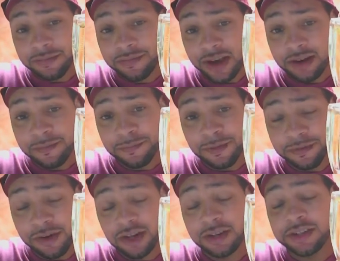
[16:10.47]
vetiver
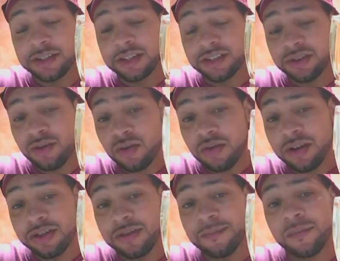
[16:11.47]
fragrances
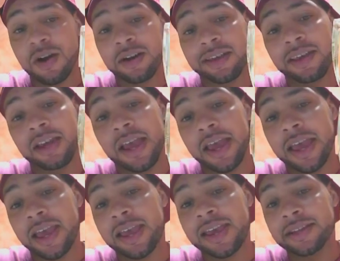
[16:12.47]
on the market,
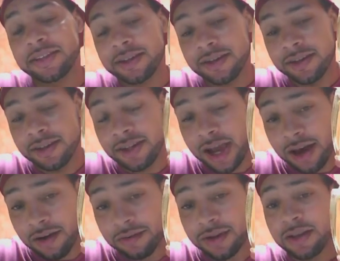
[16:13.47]
hands
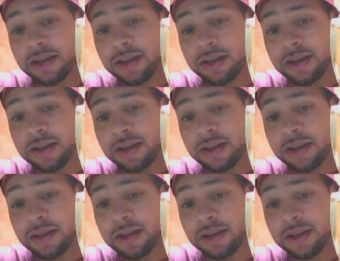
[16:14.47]
down.